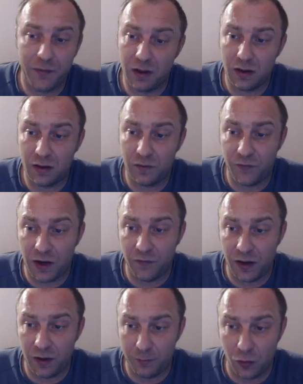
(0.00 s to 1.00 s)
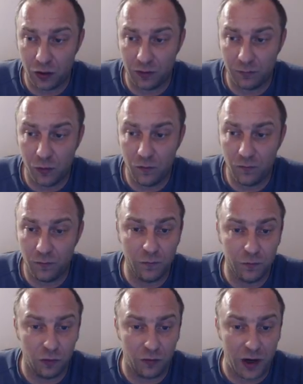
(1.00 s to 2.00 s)
uh, very very important mo
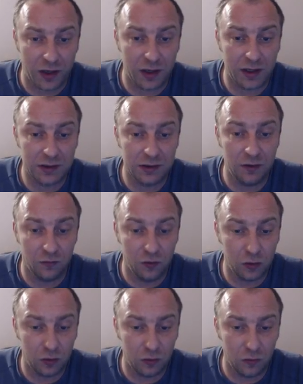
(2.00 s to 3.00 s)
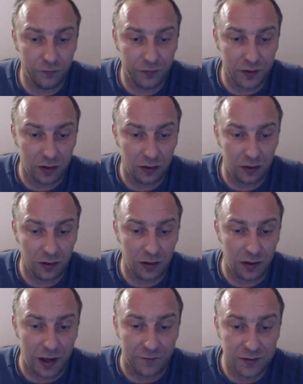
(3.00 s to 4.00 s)
move to recognize here, rook to uh,
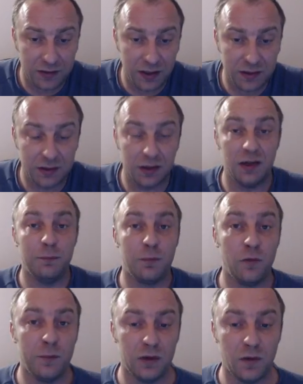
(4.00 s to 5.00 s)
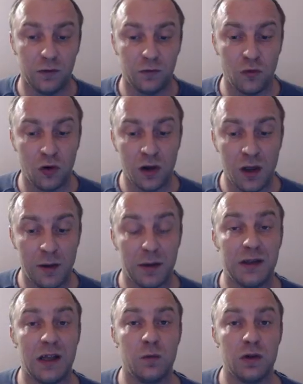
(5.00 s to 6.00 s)
f six, an improvement of the rook,
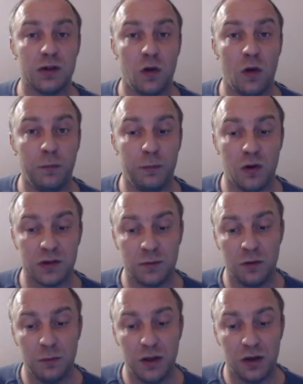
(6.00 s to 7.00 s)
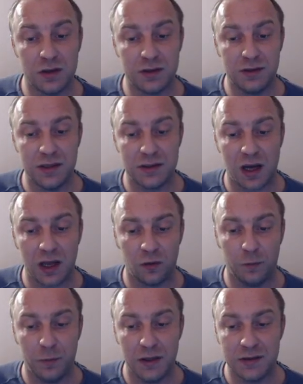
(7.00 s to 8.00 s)
but that was all possible because these
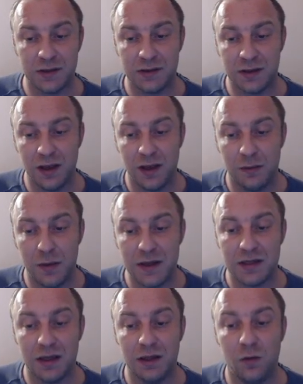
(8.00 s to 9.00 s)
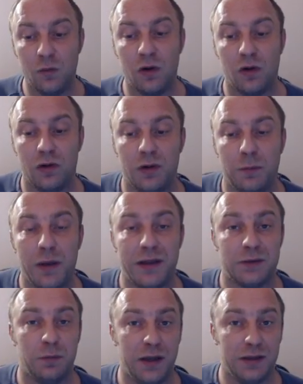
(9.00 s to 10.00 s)
other pieces basically were on the
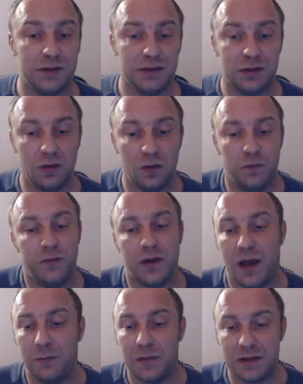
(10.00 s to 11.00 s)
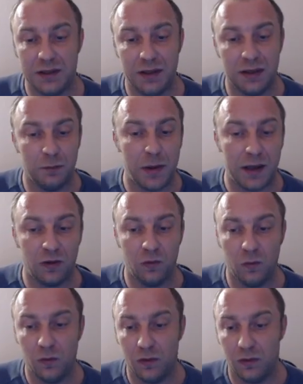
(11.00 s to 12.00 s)
best places. So I'm not seeing a better
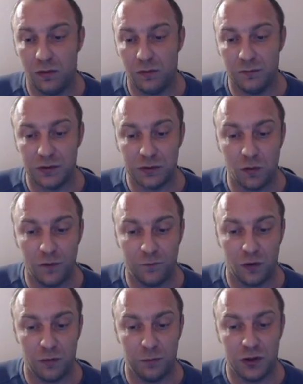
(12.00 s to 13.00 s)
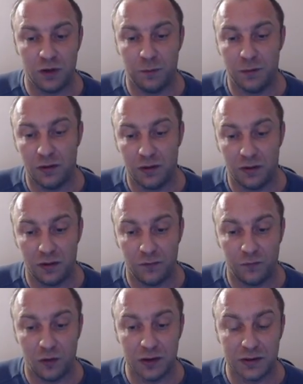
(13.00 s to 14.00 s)
uh, square for the bishop, uh,
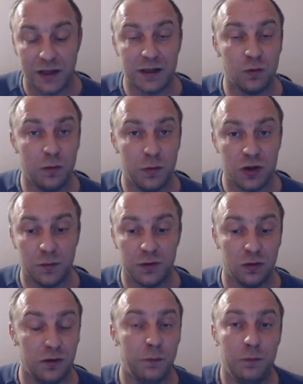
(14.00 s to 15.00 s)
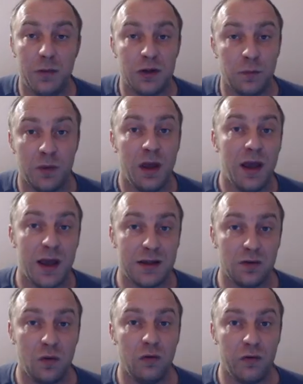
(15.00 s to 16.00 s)
for this light square bishop. So the bishop
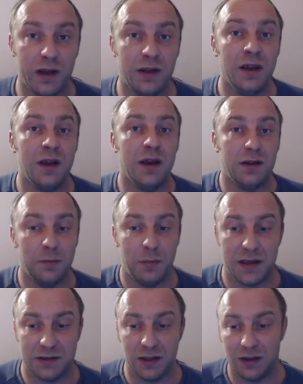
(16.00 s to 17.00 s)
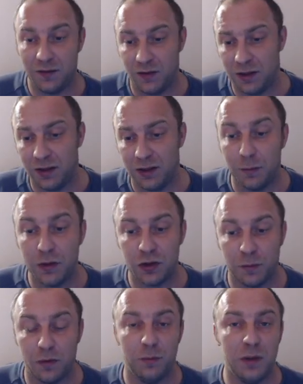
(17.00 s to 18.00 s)
has already the best activity, the
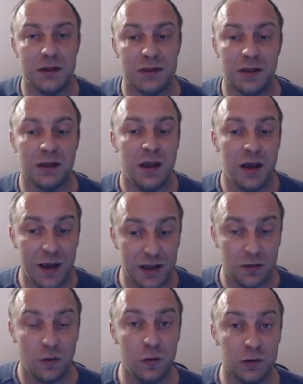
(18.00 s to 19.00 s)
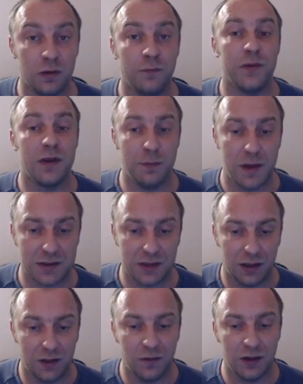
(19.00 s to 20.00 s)
bishop on b six has also the best
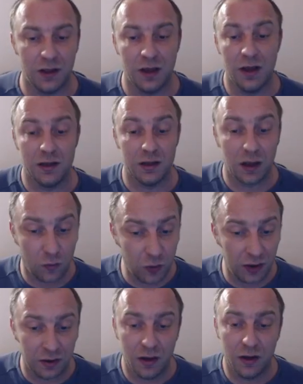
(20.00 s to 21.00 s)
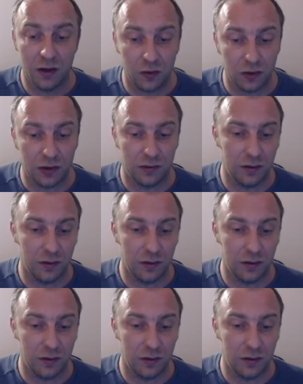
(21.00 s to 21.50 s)
activity. The queen could